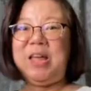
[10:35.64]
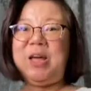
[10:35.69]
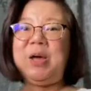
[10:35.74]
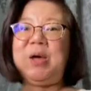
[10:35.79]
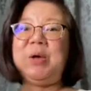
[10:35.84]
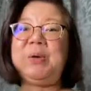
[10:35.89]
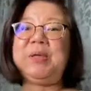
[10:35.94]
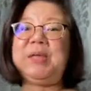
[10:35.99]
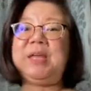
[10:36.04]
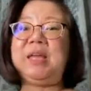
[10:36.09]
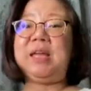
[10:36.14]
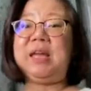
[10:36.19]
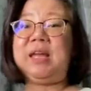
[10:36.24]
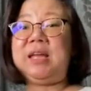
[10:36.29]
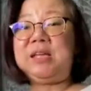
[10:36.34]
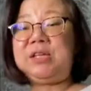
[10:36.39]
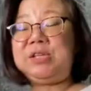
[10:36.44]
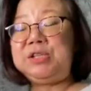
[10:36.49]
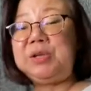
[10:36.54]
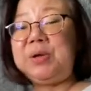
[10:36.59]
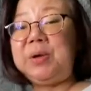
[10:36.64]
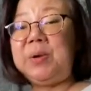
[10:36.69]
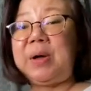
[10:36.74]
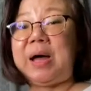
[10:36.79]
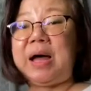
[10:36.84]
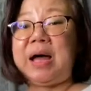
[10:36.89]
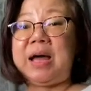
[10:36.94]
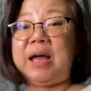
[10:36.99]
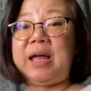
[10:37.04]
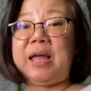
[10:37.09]
Okay, so
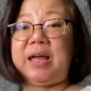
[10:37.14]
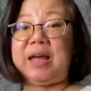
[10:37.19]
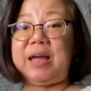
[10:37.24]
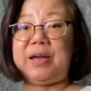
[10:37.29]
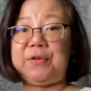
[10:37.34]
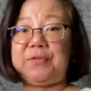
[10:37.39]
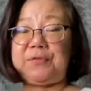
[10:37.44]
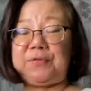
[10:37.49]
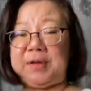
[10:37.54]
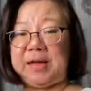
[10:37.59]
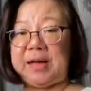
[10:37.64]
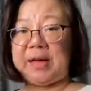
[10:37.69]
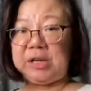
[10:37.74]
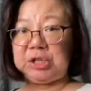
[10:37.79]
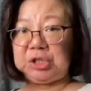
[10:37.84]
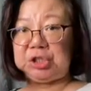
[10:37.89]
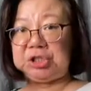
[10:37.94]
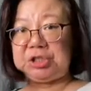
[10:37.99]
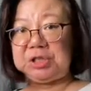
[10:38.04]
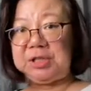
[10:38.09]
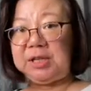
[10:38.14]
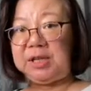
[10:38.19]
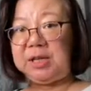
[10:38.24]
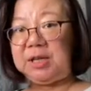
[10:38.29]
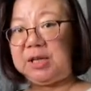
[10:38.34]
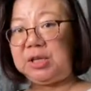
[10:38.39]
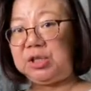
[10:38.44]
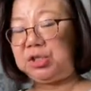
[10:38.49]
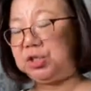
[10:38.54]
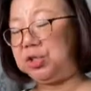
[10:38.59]
I have
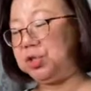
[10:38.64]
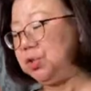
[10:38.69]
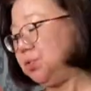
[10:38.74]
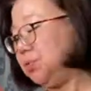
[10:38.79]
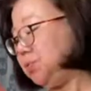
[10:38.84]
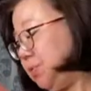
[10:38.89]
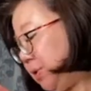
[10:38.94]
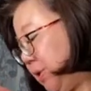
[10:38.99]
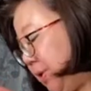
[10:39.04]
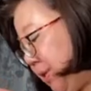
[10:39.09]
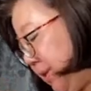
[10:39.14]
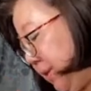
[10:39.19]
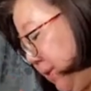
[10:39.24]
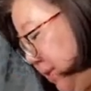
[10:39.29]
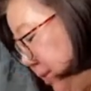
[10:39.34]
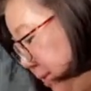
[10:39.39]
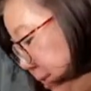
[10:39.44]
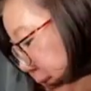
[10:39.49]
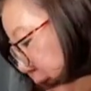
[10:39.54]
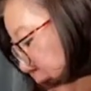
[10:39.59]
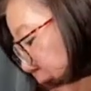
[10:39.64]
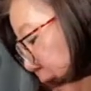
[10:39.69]
actually tuned this.